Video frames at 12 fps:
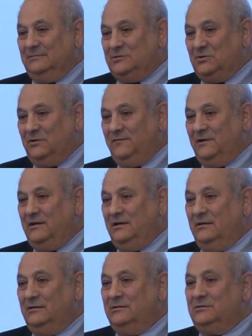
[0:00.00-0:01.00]
sort of
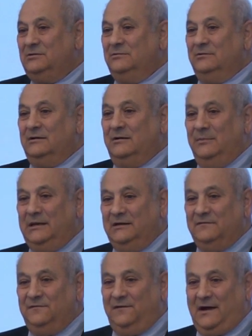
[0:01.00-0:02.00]
akin to a committee
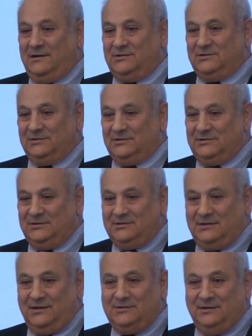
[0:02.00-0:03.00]
of foxes
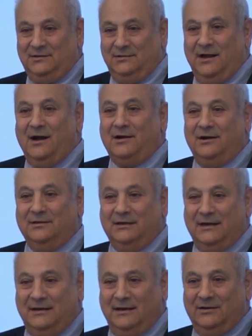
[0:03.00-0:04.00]
discussing the lock on the
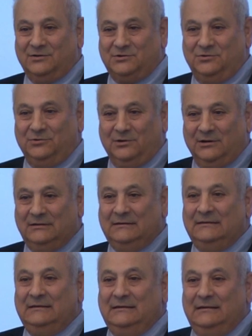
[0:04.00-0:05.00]
henhouse door,
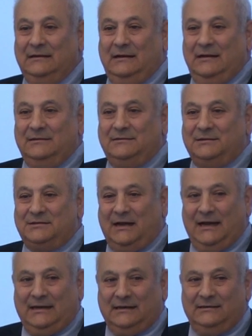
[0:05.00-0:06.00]

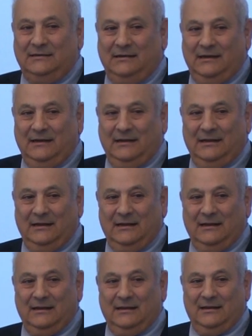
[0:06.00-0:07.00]
decided
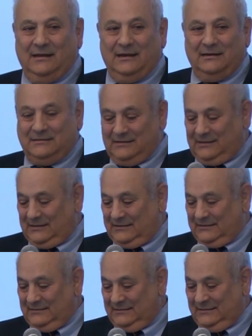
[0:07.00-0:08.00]

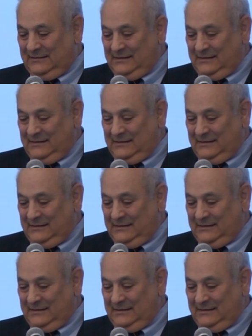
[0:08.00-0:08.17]
that